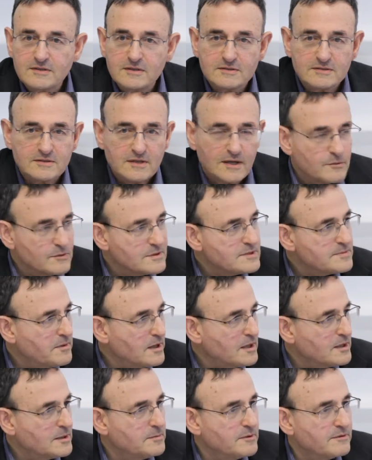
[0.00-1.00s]
is a
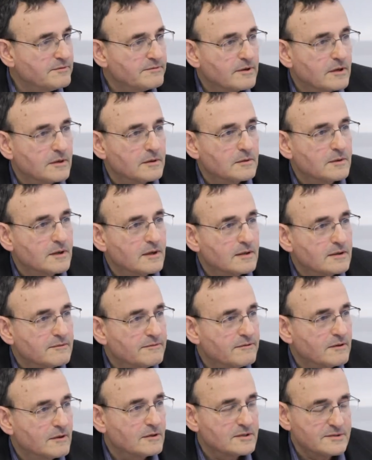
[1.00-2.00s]
respectable view in the
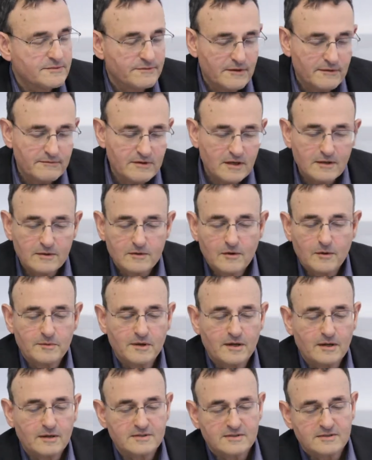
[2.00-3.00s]
philosophy of
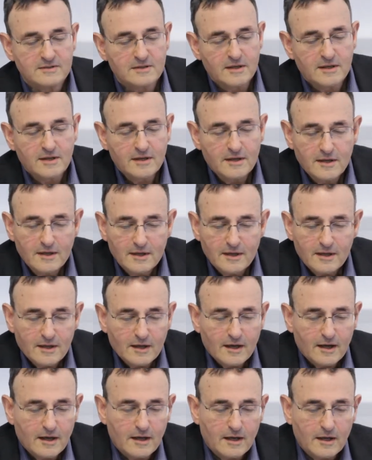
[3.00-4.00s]
economics,
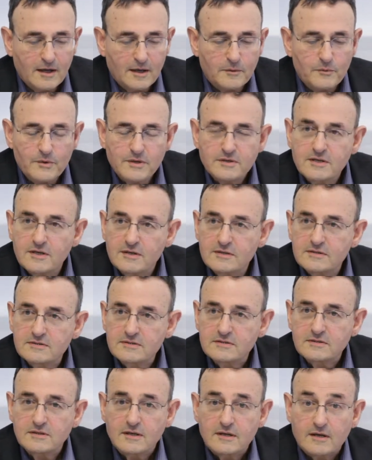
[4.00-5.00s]
which
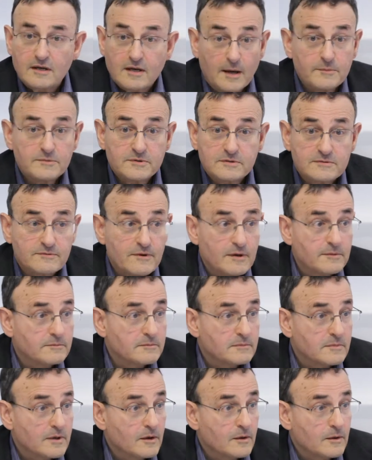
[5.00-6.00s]
comes
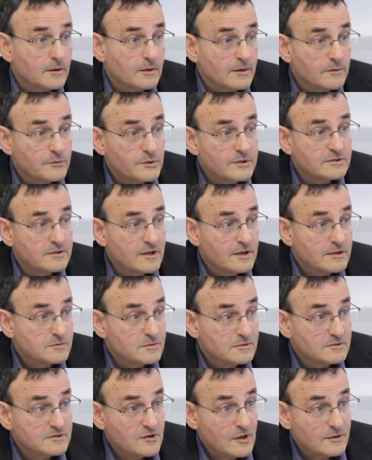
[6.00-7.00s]
from, or originates
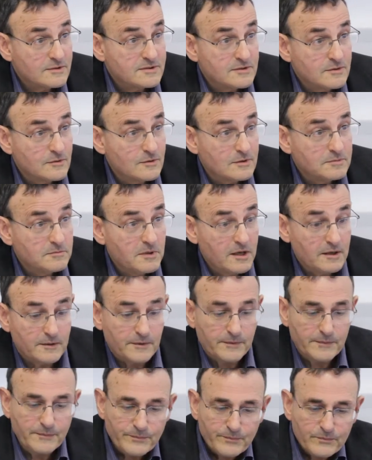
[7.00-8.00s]
with John Stuart
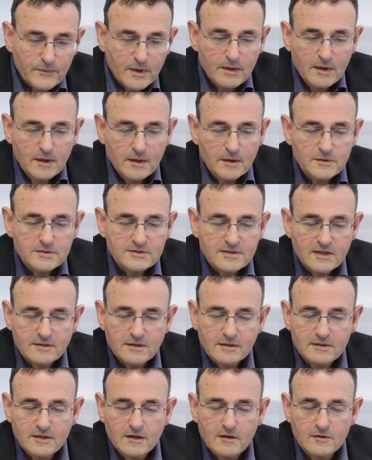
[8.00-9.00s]
Mill, who said
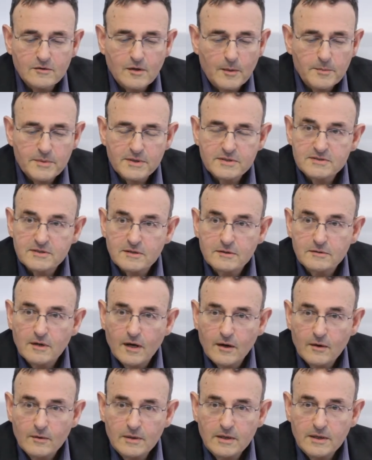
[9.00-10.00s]
that economics
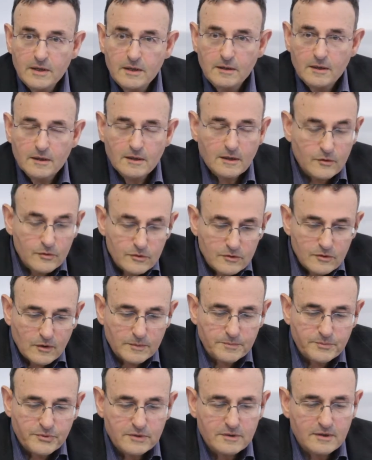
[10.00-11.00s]
could
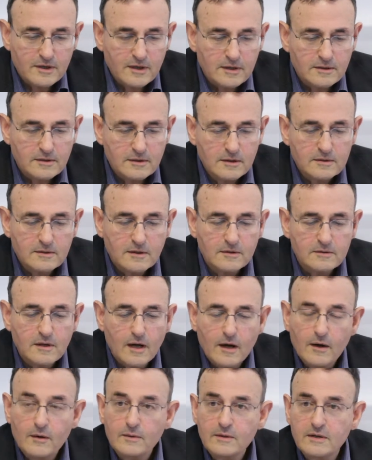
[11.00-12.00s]
not predict, it could
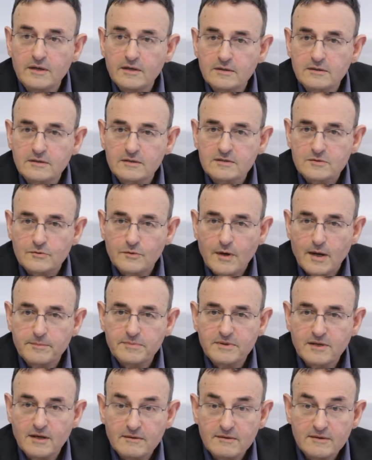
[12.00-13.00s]
only
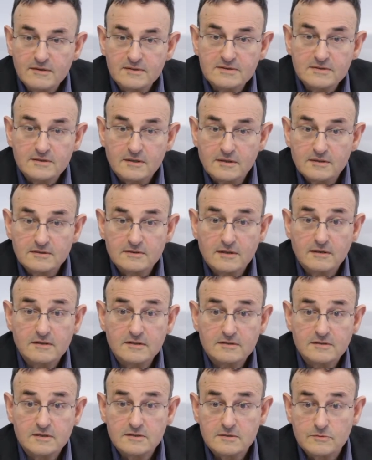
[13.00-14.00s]
describe tendencies, and
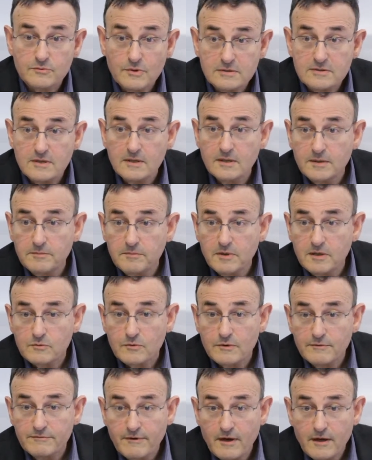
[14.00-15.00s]
this has recently been
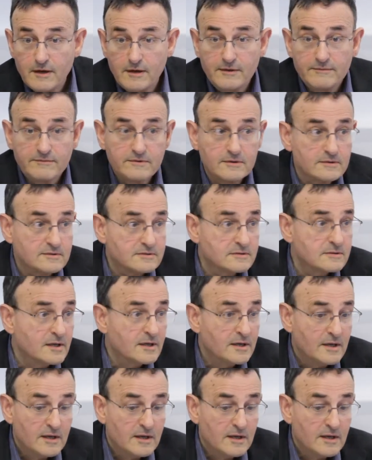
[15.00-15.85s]
revived. There's